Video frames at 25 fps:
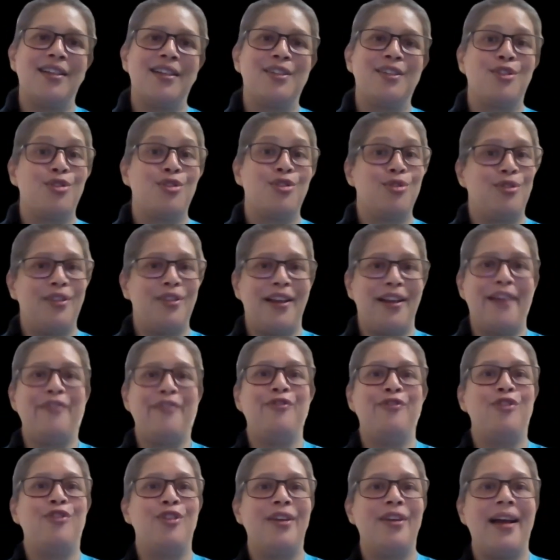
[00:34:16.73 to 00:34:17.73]
So
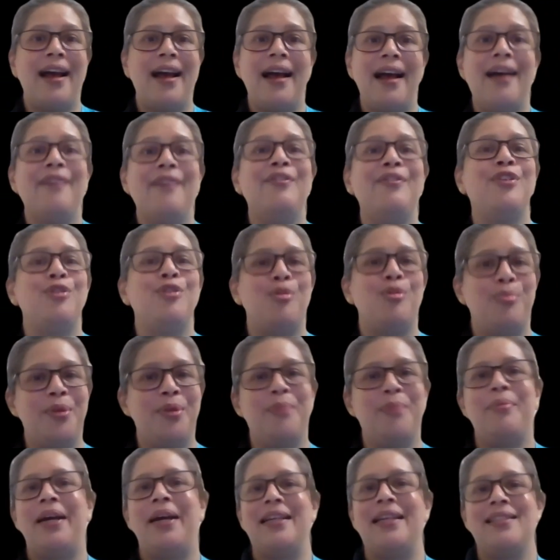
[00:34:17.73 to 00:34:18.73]
therefore, have an
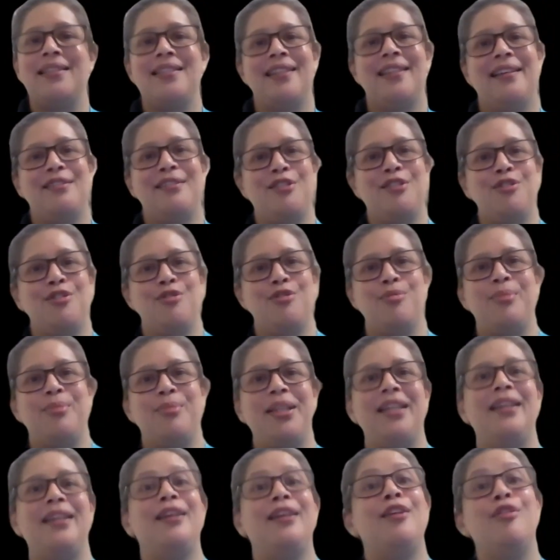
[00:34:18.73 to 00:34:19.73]
open mindset to
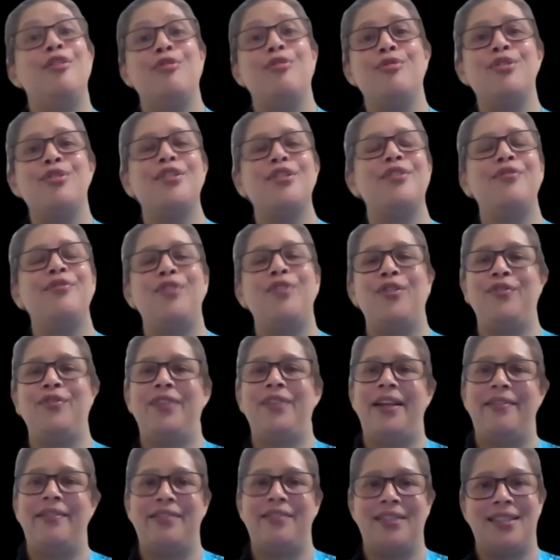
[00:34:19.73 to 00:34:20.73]
be inclusive of
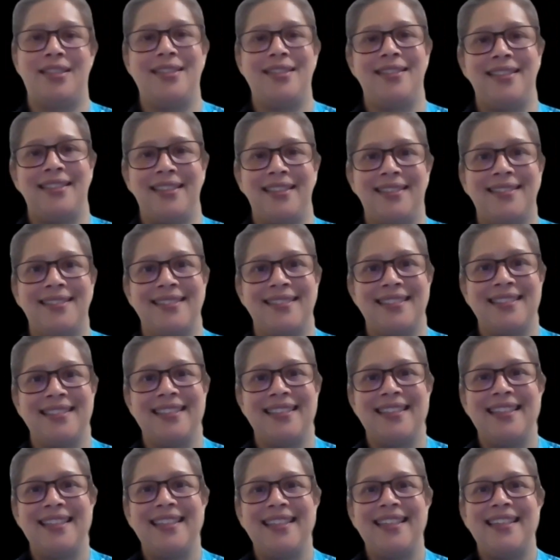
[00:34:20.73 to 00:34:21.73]
diversity,
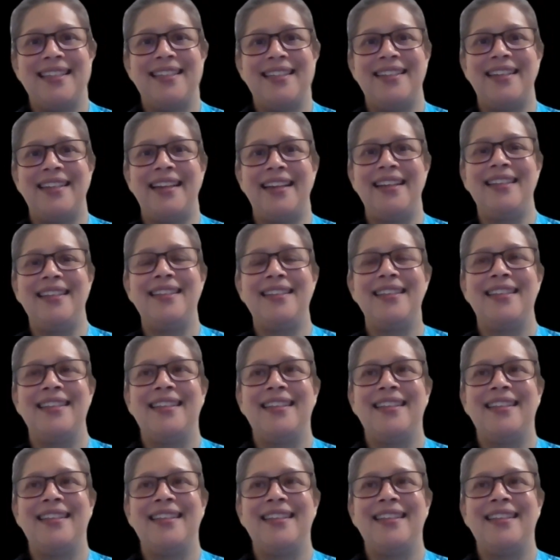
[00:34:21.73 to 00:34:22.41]
right?